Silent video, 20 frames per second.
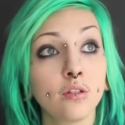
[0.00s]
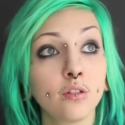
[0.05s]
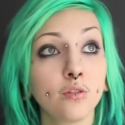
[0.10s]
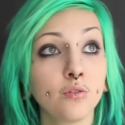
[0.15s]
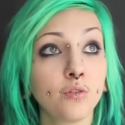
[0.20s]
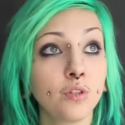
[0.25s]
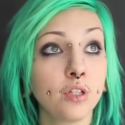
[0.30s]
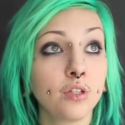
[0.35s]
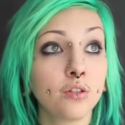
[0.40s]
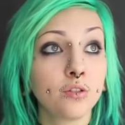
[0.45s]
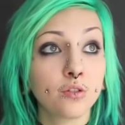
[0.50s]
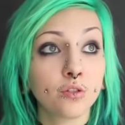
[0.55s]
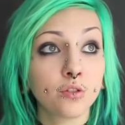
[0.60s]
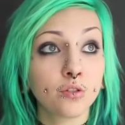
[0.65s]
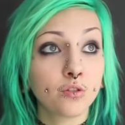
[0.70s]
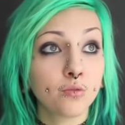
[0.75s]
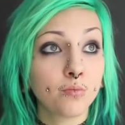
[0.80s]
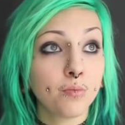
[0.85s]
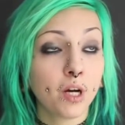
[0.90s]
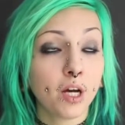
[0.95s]
you need
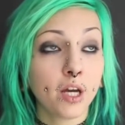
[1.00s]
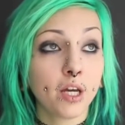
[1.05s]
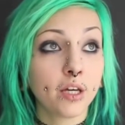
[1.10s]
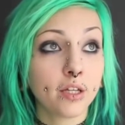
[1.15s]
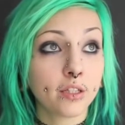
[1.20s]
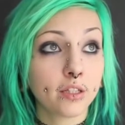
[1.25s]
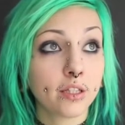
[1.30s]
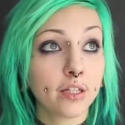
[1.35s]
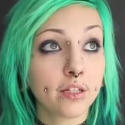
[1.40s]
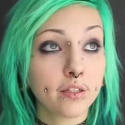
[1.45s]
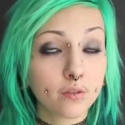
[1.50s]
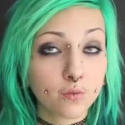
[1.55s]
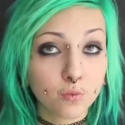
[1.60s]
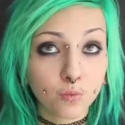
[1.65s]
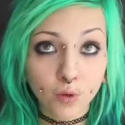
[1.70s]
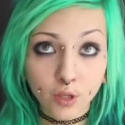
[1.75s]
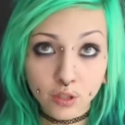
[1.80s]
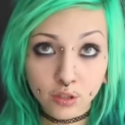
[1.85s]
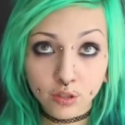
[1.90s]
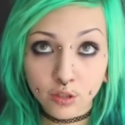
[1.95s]
to buy at least
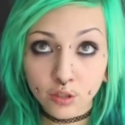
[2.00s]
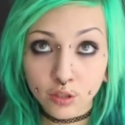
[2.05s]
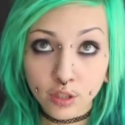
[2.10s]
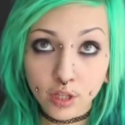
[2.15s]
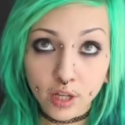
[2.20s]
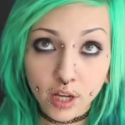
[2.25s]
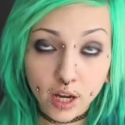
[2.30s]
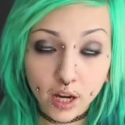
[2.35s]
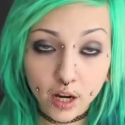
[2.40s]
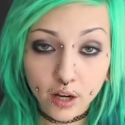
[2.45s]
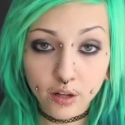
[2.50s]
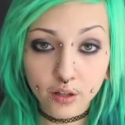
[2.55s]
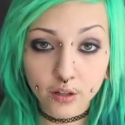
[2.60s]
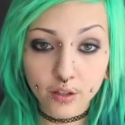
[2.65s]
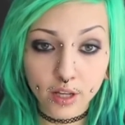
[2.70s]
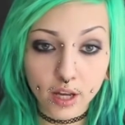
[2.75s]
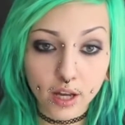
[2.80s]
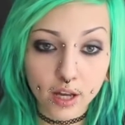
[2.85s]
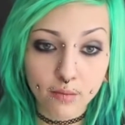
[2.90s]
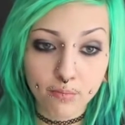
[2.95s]
one hair
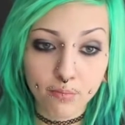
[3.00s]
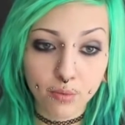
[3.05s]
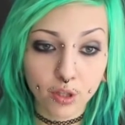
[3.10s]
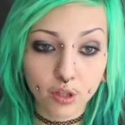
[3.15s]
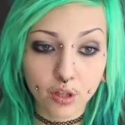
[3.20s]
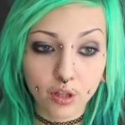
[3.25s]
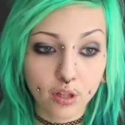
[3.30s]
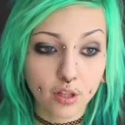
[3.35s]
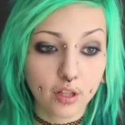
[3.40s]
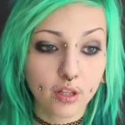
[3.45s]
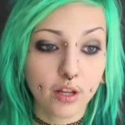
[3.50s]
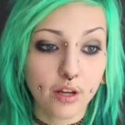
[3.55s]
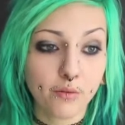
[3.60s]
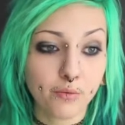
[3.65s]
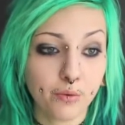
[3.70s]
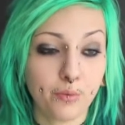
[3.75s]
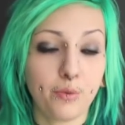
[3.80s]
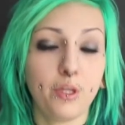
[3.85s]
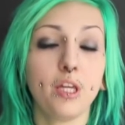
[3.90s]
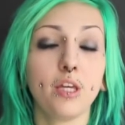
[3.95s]
dye bottle
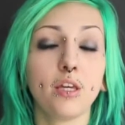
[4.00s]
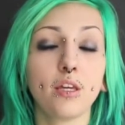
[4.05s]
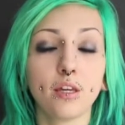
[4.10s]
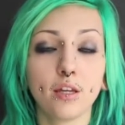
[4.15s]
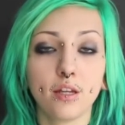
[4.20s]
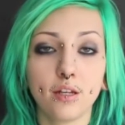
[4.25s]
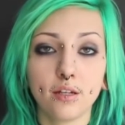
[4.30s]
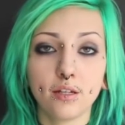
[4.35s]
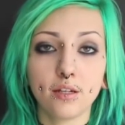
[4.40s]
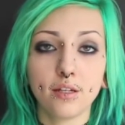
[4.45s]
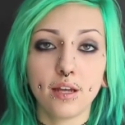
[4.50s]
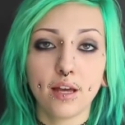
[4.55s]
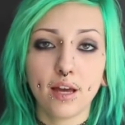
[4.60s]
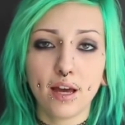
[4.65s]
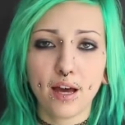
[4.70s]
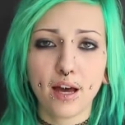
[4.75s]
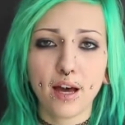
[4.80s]
every week, and